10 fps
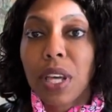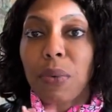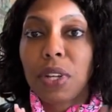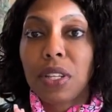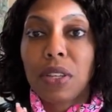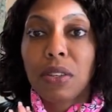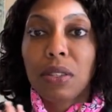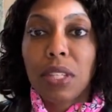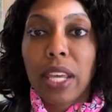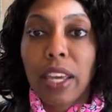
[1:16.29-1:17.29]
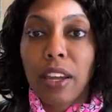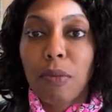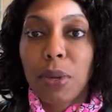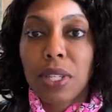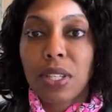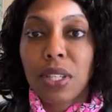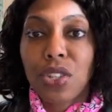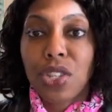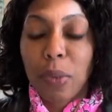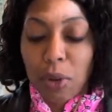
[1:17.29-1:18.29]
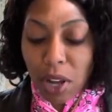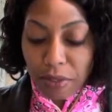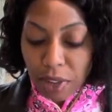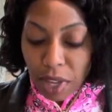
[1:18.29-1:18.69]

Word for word: I want to take care of business and ship it off.